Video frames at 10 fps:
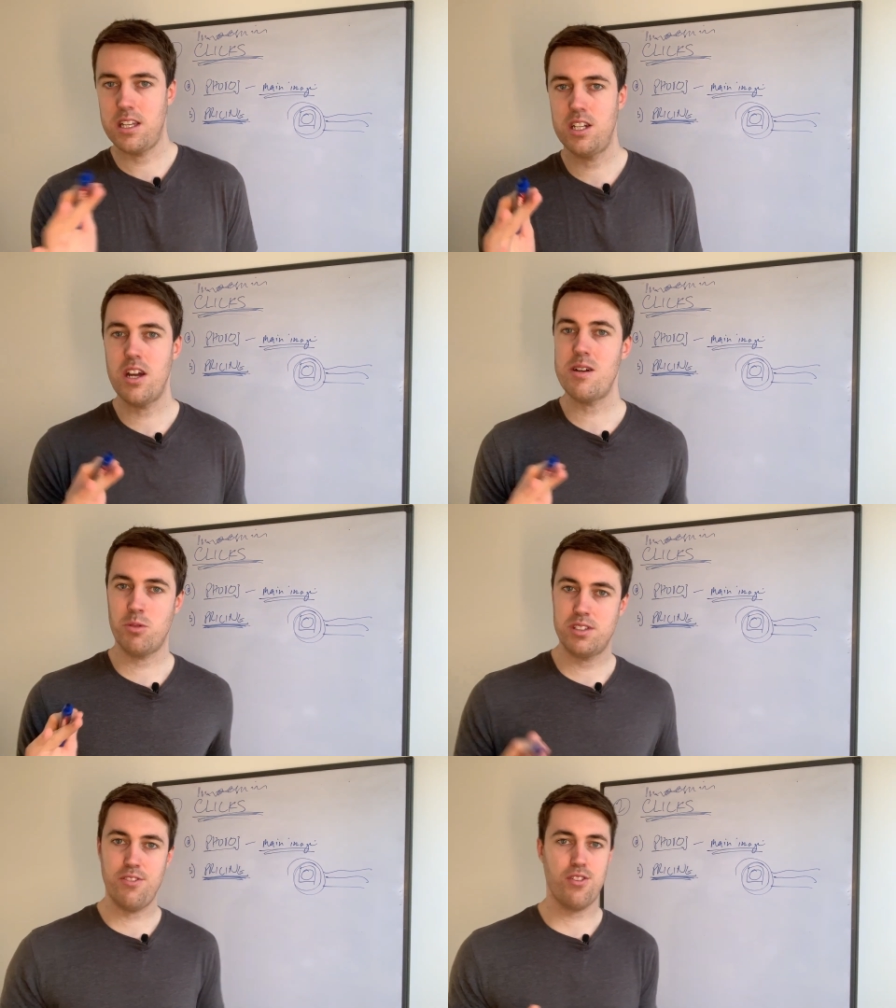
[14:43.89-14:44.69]
You know, it
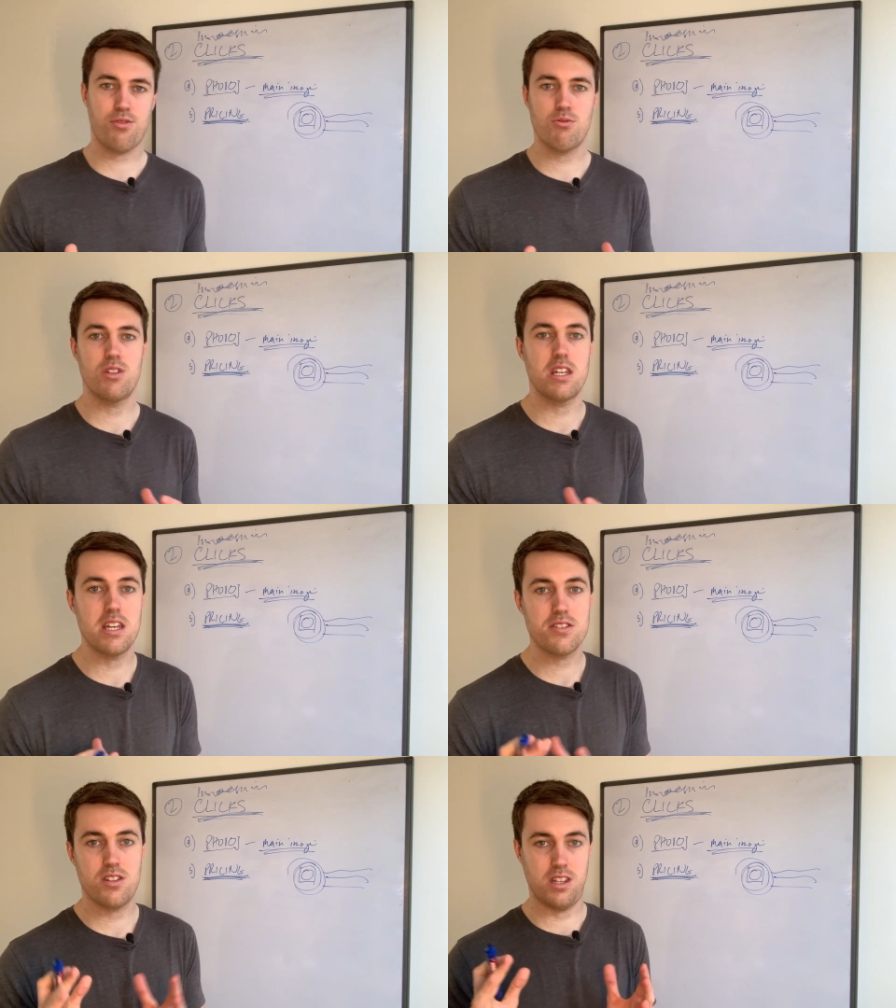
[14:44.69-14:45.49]
will differ through the
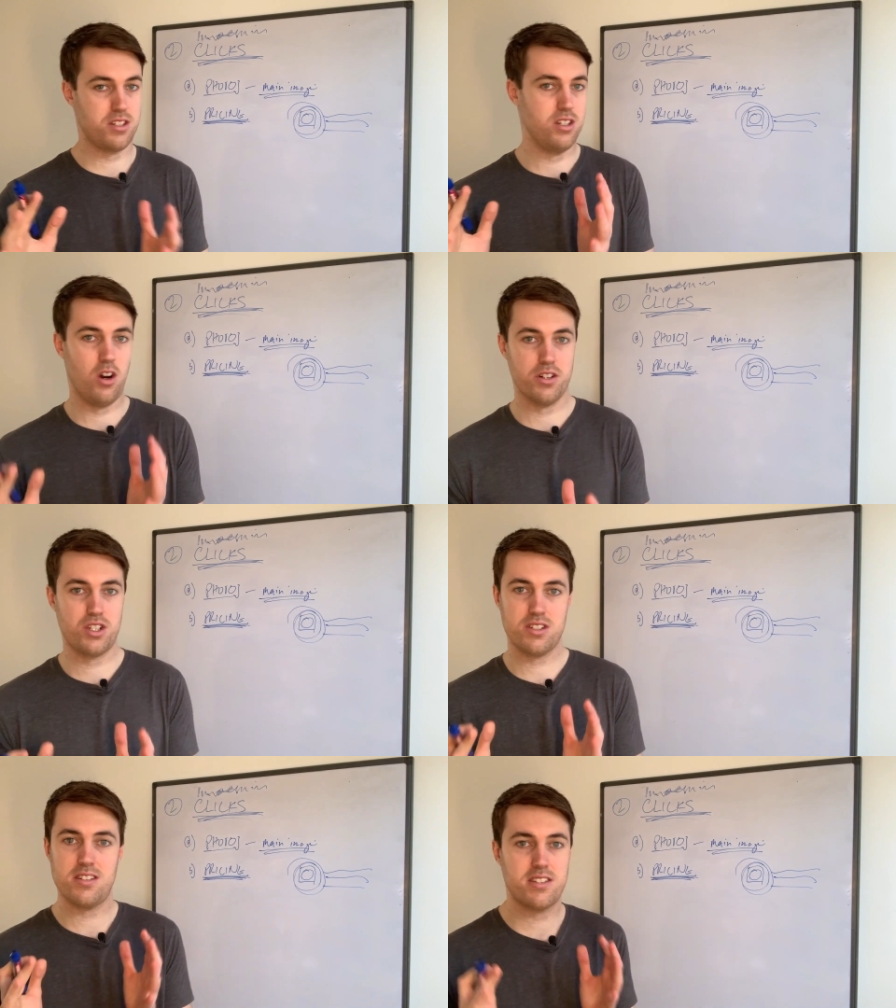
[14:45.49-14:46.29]
year. So it's not
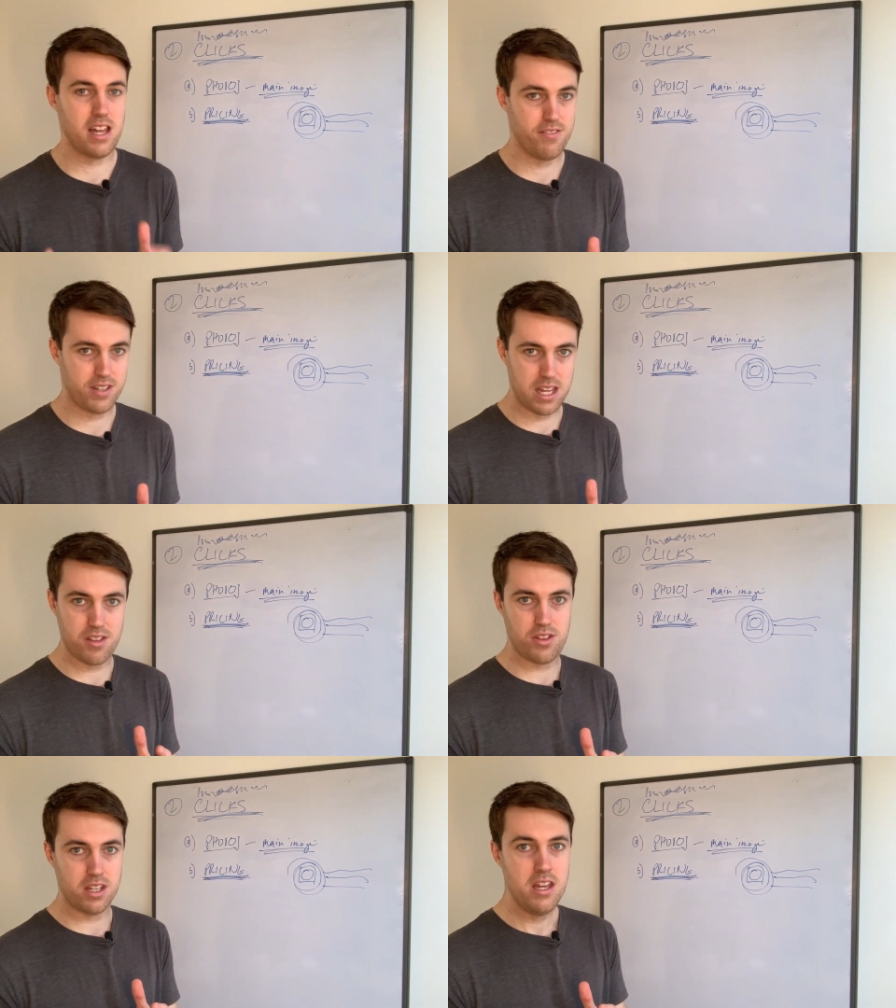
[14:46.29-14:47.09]
just a set and
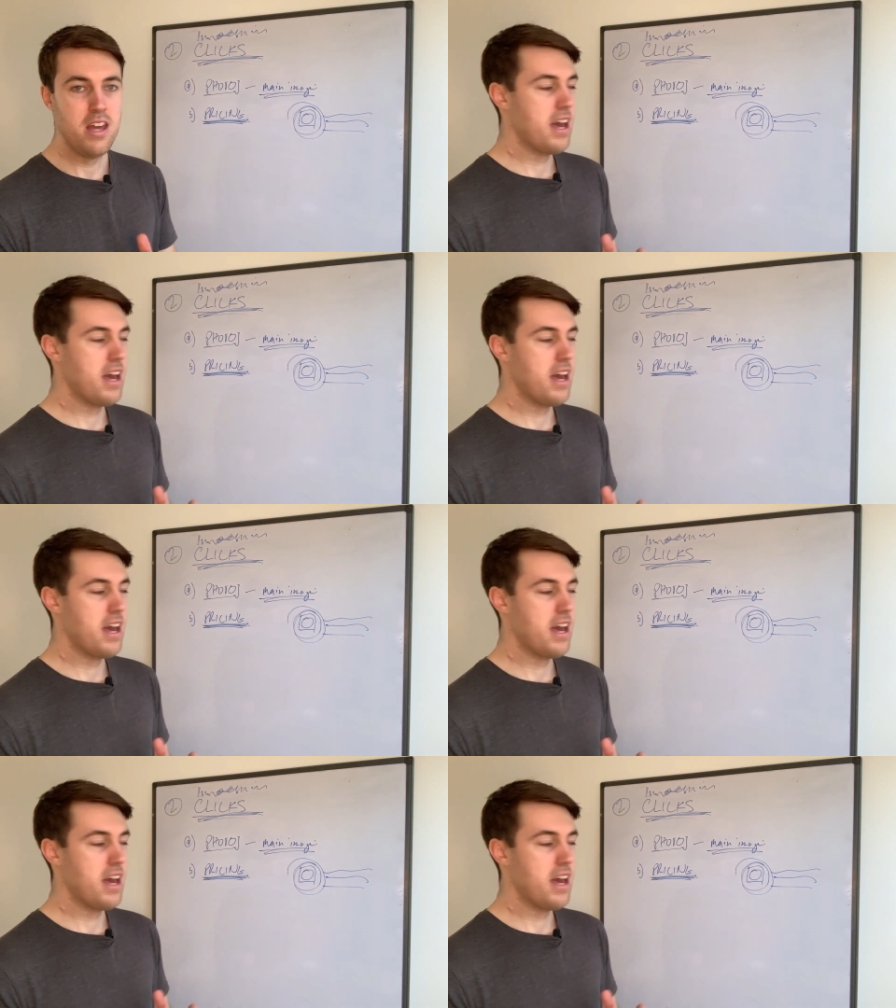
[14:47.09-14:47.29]
forget thing.